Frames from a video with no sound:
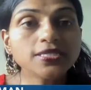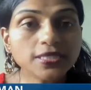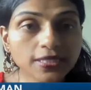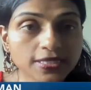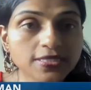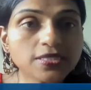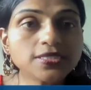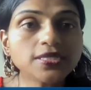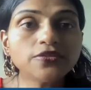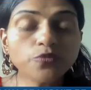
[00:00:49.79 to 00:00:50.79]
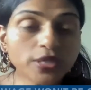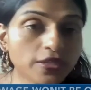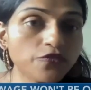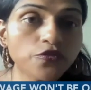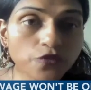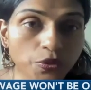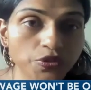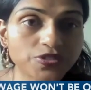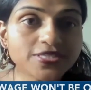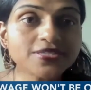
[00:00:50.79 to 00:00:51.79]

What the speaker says: to listen to the will of the voters,